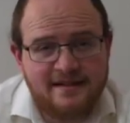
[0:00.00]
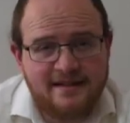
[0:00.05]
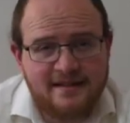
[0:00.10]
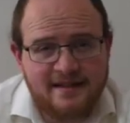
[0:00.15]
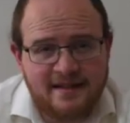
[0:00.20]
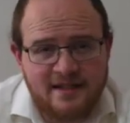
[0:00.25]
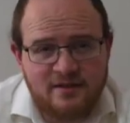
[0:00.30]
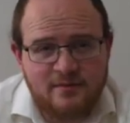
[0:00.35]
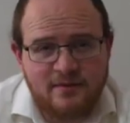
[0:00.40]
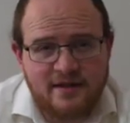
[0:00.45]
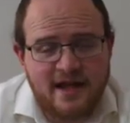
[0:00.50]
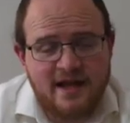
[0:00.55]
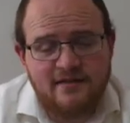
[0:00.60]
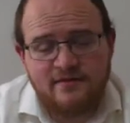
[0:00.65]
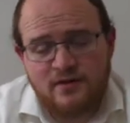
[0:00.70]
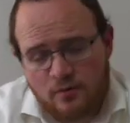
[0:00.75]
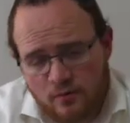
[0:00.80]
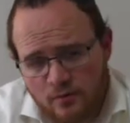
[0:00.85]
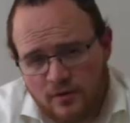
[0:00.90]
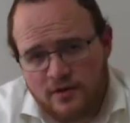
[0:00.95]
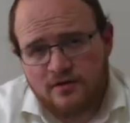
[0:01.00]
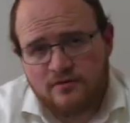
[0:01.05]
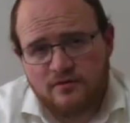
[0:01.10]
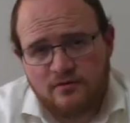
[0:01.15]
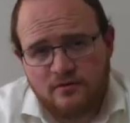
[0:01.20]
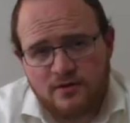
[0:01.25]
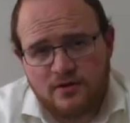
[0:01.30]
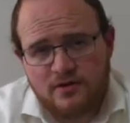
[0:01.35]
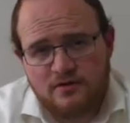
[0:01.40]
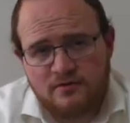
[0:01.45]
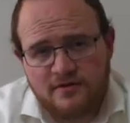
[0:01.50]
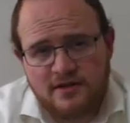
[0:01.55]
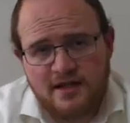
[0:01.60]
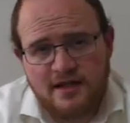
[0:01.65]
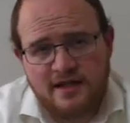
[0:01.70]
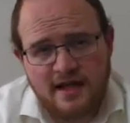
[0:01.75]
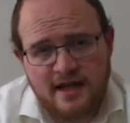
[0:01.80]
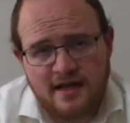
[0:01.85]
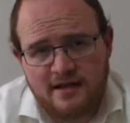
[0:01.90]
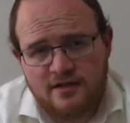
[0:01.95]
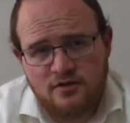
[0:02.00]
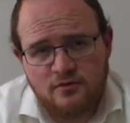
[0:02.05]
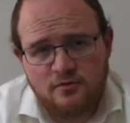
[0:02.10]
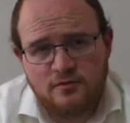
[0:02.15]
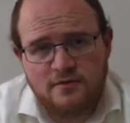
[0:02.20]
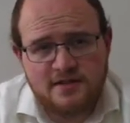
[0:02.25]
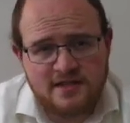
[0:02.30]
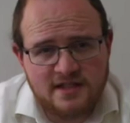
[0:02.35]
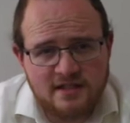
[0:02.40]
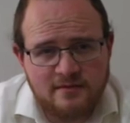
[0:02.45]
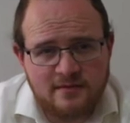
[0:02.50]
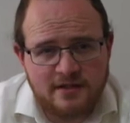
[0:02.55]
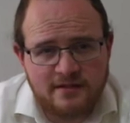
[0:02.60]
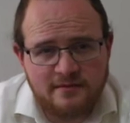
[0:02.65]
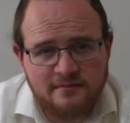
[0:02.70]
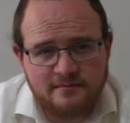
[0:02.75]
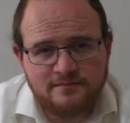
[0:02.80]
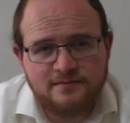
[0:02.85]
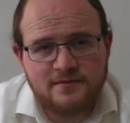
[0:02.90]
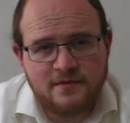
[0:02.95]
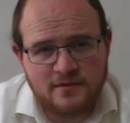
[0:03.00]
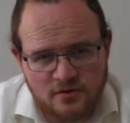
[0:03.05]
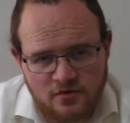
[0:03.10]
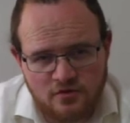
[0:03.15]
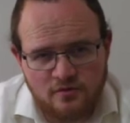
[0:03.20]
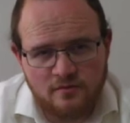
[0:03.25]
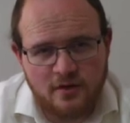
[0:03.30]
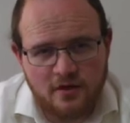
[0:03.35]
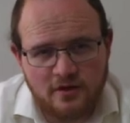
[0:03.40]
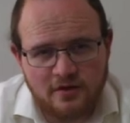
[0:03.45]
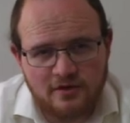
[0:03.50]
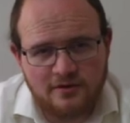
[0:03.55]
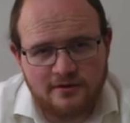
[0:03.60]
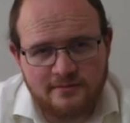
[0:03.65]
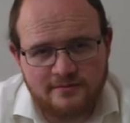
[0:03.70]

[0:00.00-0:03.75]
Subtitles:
Anyway, have a wonderful, wonderful day, and you will see me tomorrow.